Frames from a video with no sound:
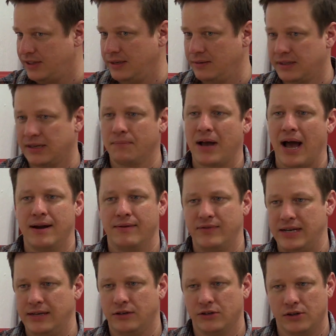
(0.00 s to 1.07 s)
seen some kind of
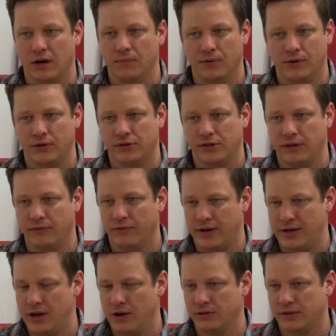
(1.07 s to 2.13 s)
need to start producing
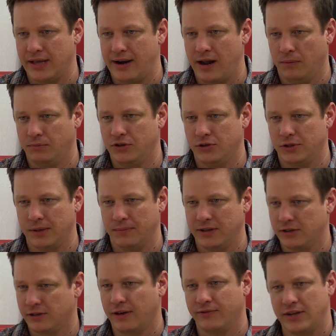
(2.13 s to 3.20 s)
videos that help do some of
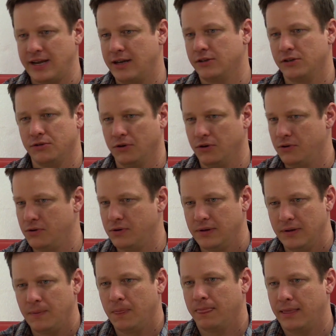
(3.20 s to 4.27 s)
this stuff. Take us through
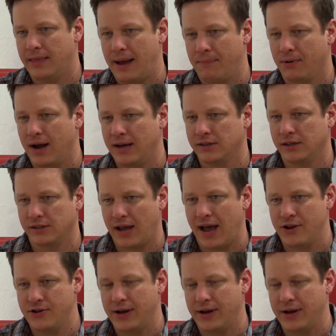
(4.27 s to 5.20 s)
that process of how